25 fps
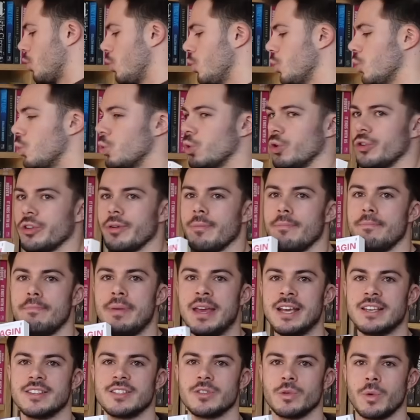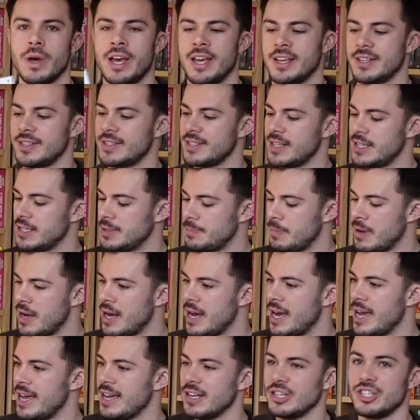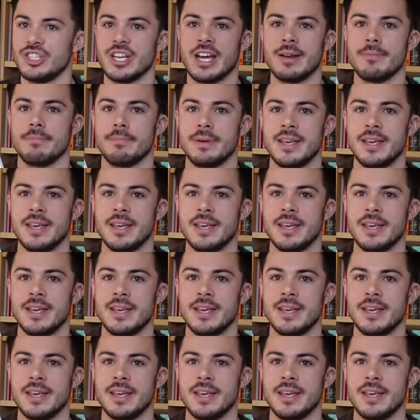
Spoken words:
called Big Swiss. It's by Jen